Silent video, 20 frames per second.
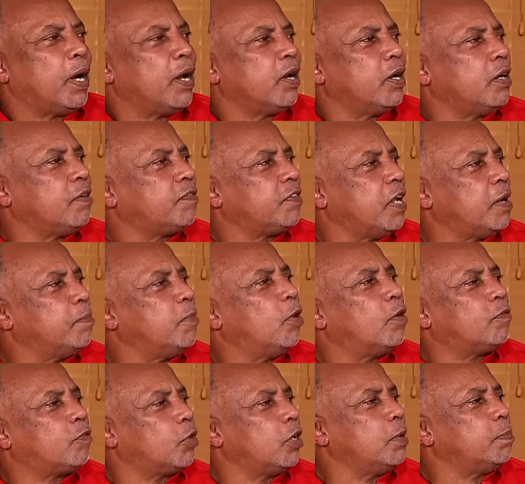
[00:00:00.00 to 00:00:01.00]
and if them
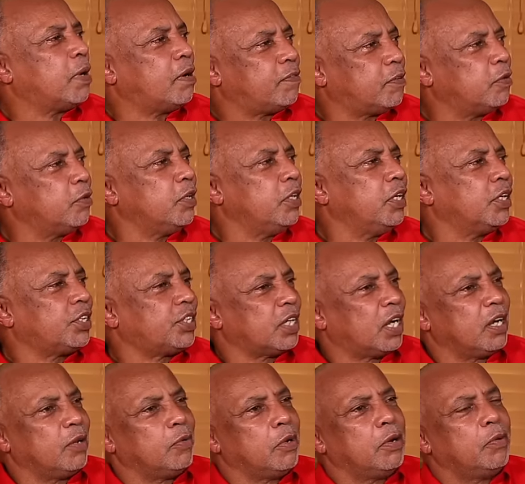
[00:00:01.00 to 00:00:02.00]
love Holy Pa
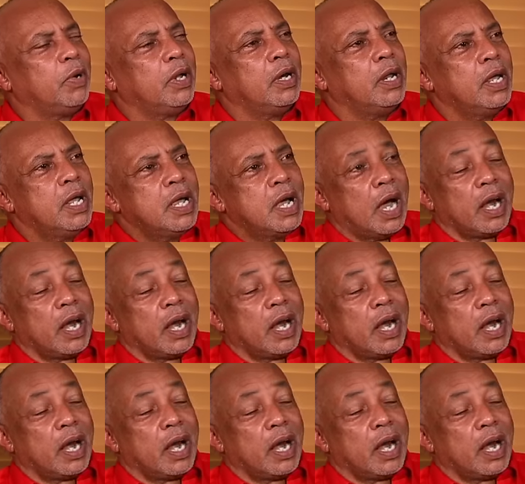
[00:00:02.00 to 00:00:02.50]
Foundation and we win.